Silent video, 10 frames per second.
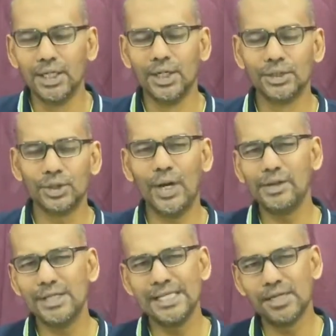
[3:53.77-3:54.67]
So
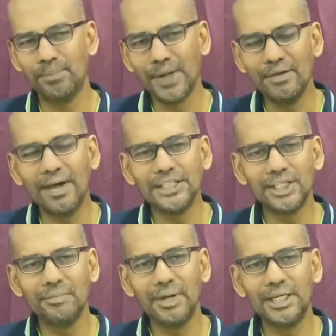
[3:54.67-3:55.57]
as a
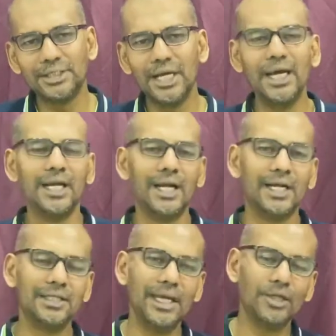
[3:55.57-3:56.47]
prevention measure,
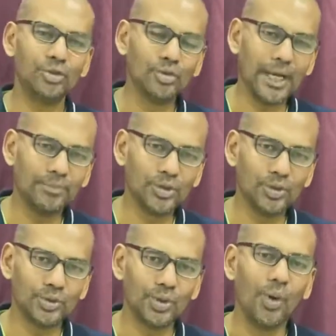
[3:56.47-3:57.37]
take 2
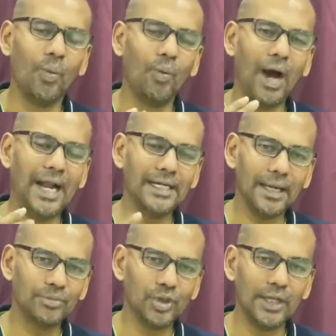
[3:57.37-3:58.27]
capsules. 1
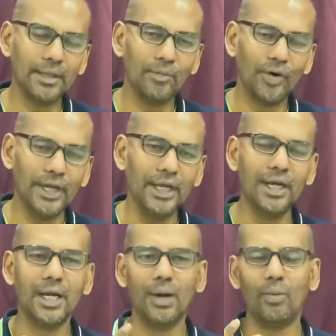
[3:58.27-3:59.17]
capsule in the morning,
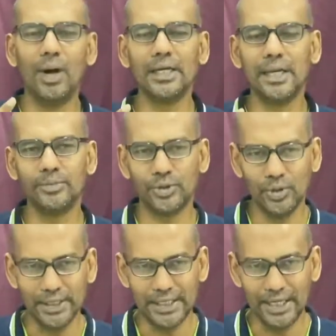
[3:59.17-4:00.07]
1 capsule in the